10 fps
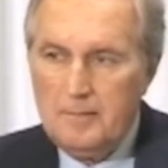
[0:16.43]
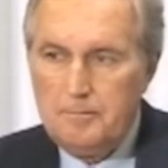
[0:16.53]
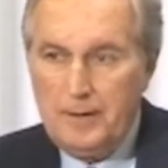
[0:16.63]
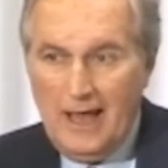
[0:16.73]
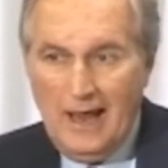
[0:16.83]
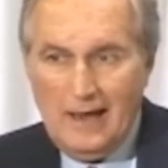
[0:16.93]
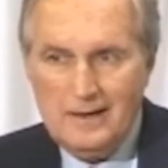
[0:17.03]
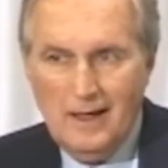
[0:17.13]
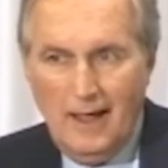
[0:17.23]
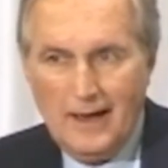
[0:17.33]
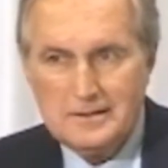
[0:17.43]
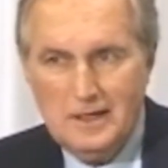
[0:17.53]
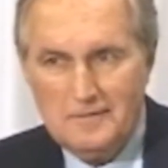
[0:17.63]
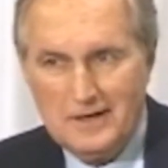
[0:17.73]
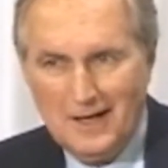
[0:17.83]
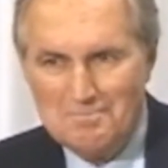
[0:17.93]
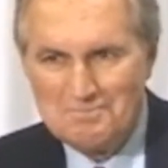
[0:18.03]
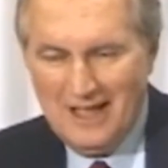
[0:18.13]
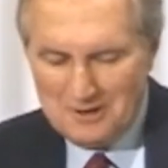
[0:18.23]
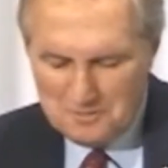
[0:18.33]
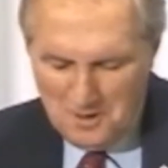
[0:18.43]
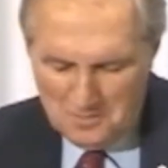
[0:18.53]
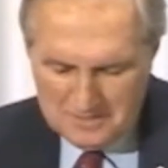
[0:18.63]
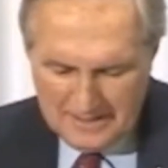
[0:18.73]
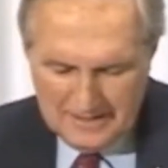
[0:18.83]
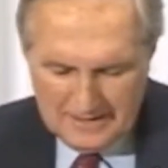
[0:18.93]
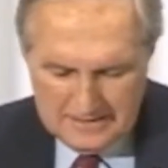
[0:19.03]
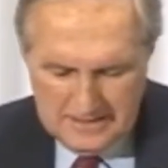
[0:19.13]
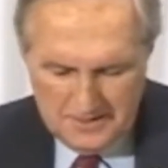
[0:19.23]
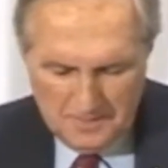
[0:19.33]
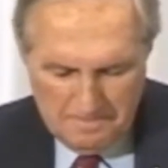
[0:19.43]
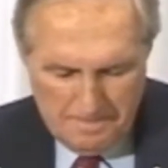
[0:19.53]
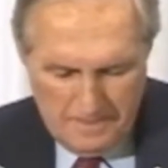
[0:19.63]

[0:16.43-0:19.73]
paid activity, end quote. I could continue.